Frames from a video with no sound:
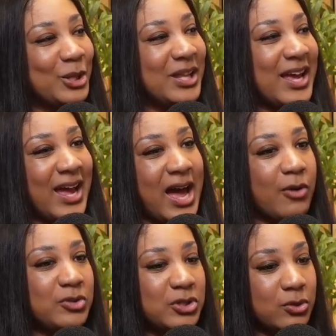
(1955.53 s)
Like,
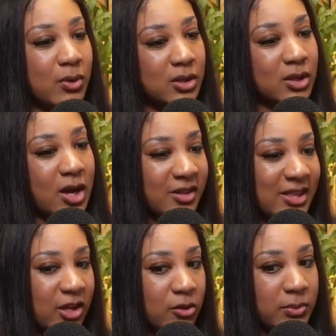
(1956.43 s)
how do you unlock
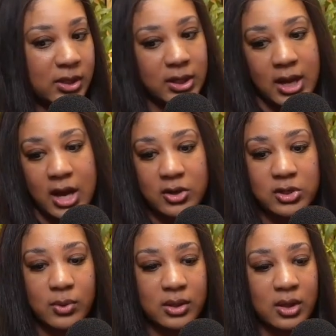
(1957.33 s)
that humility? How do
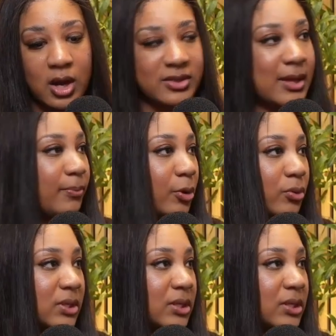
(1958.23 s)
you unlock that boldness?